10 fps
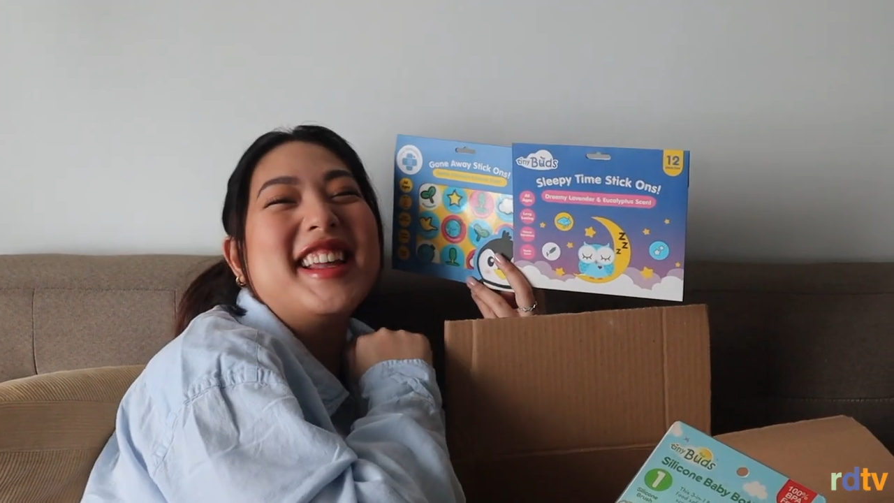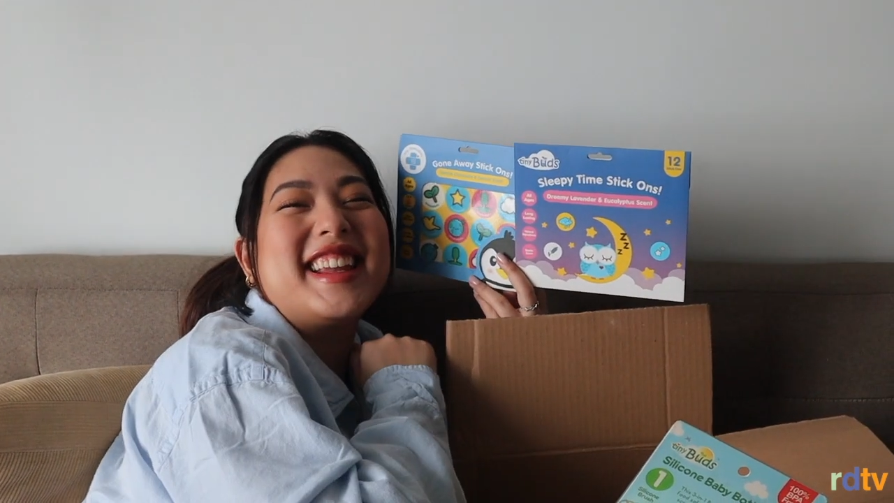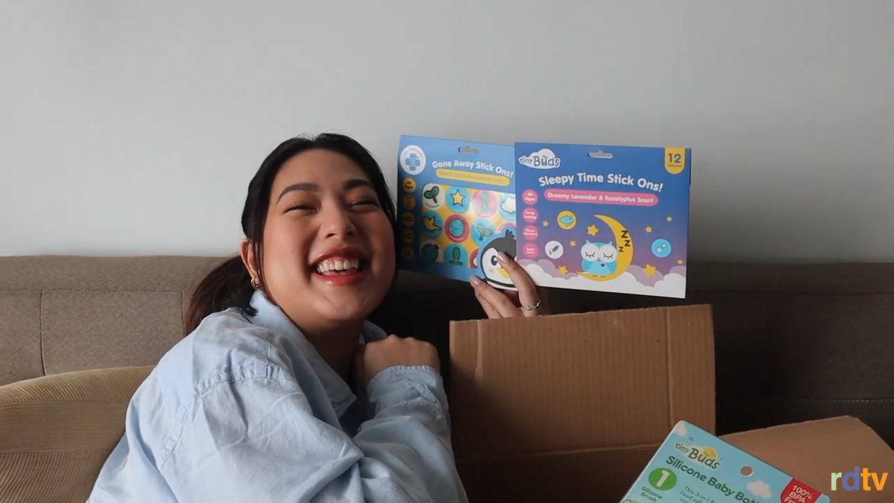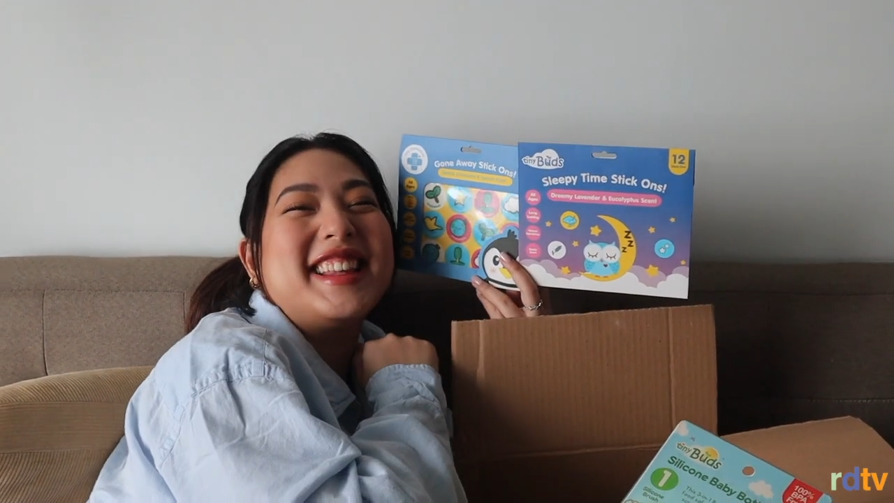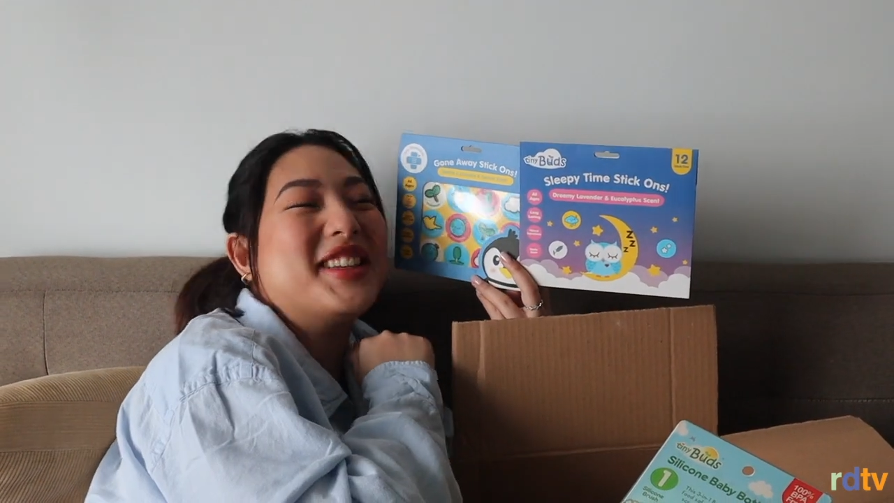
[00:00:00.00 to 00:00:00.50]

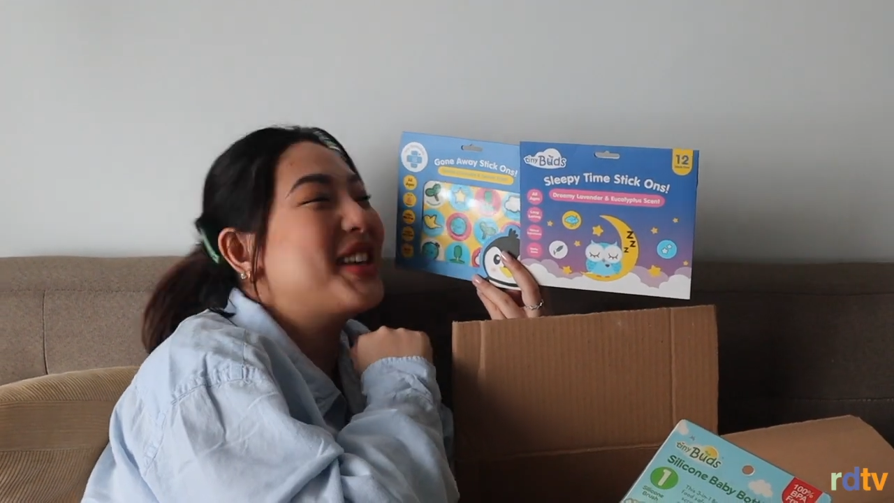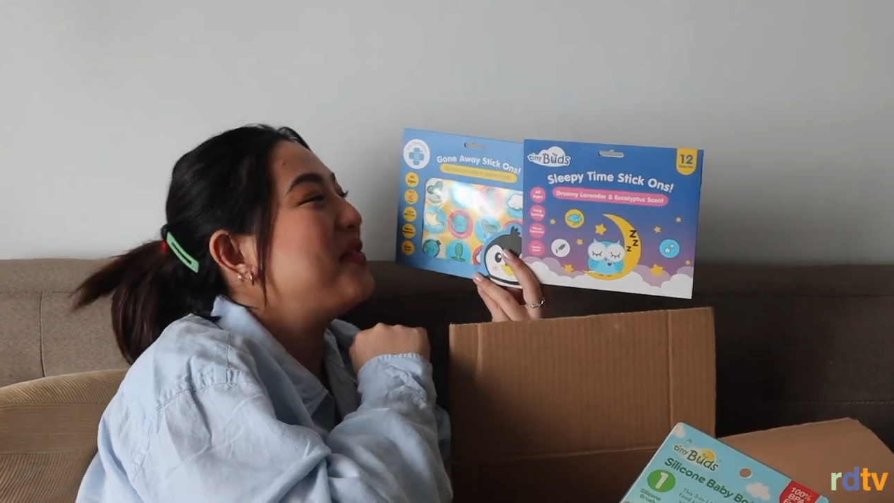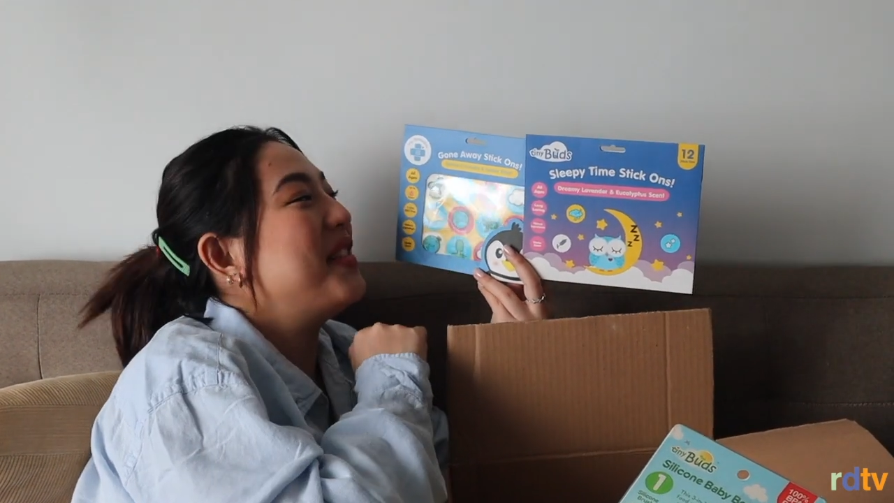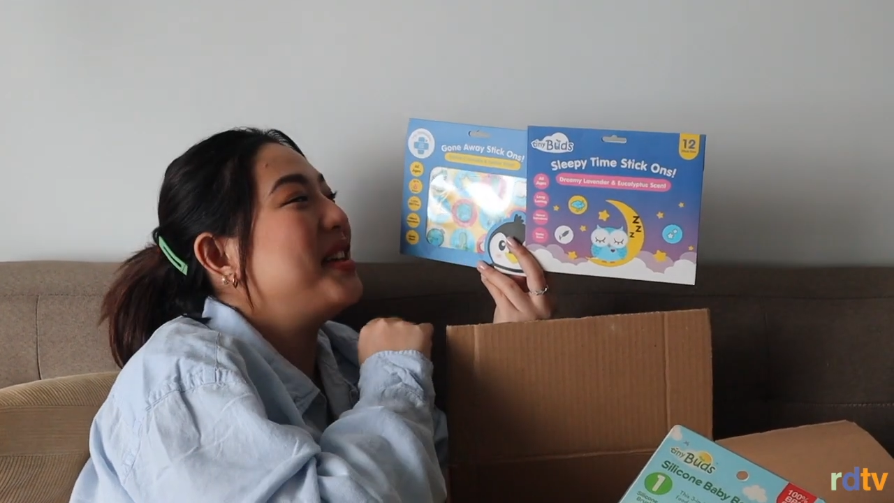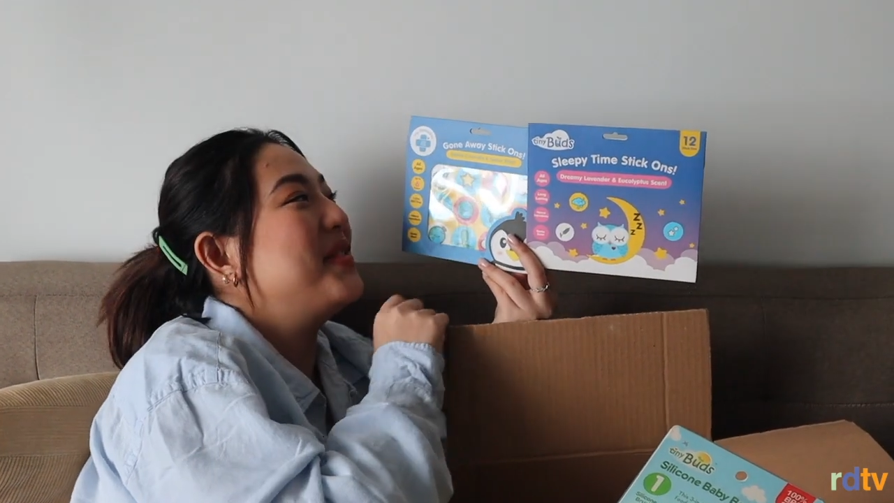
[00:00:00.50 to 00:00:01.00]
Pakidi
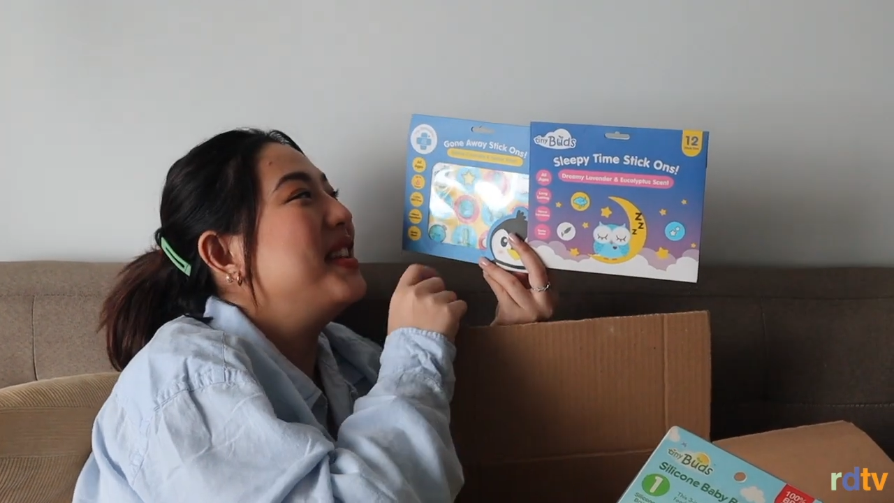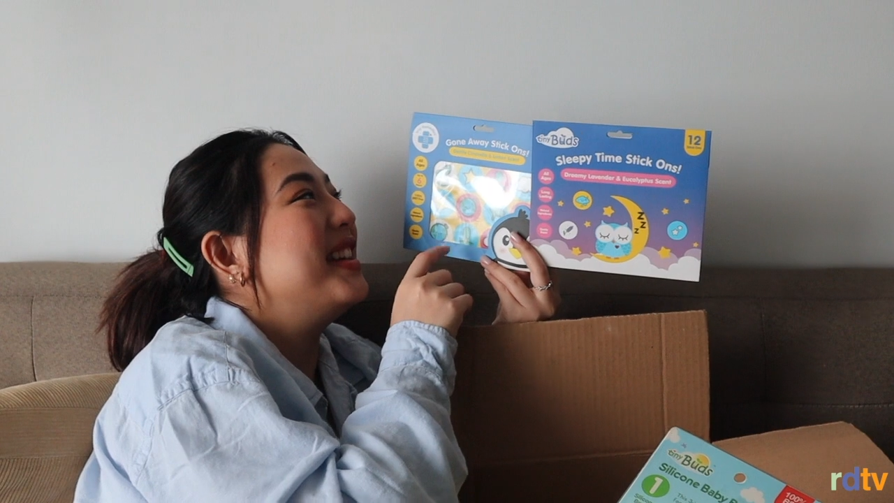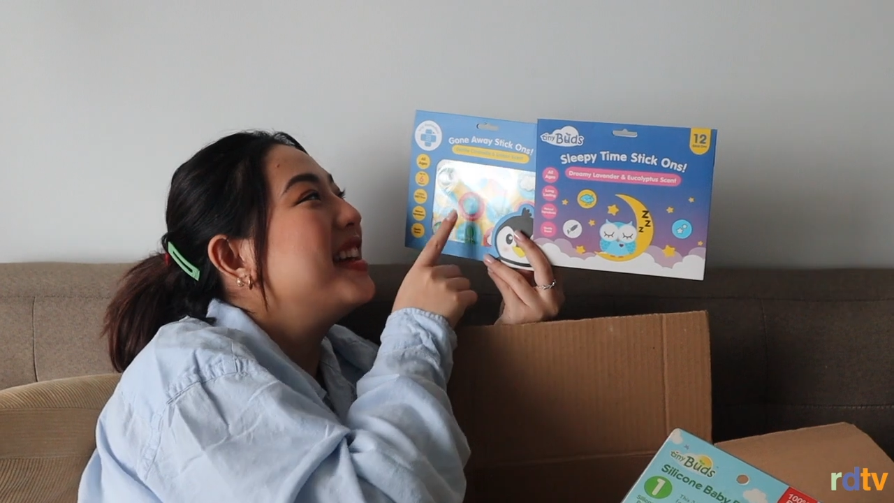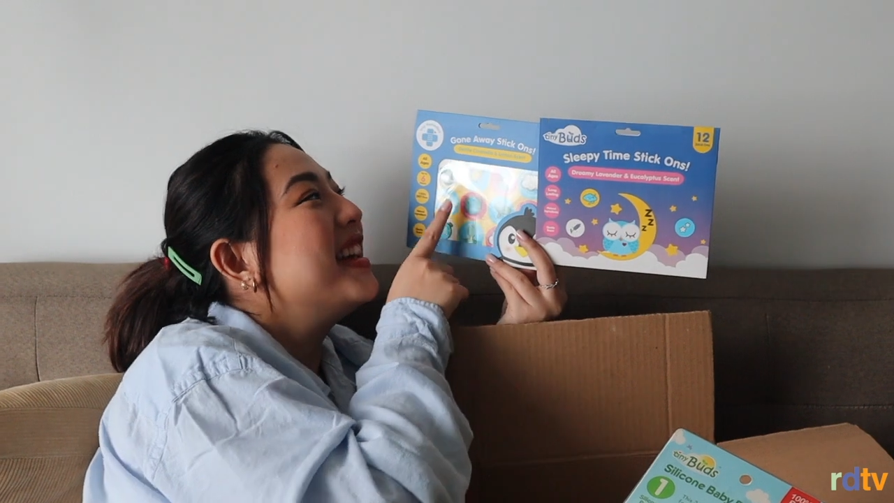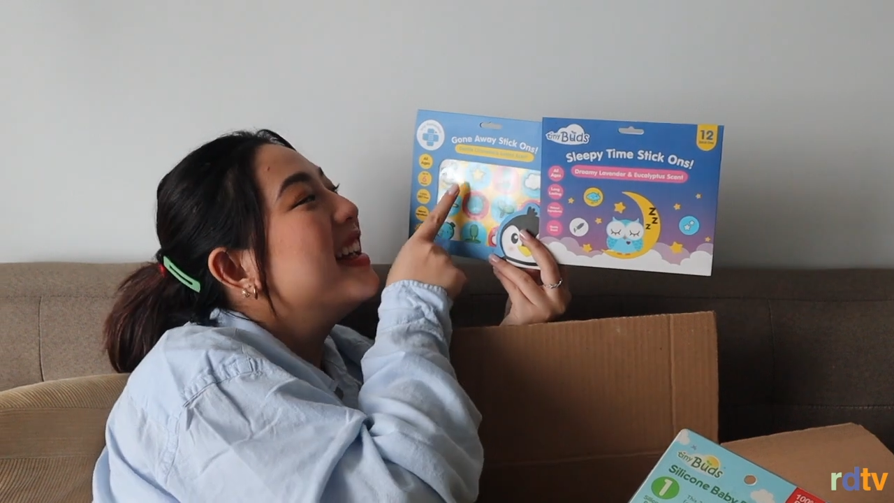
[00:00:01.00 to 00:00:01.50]
kay baby.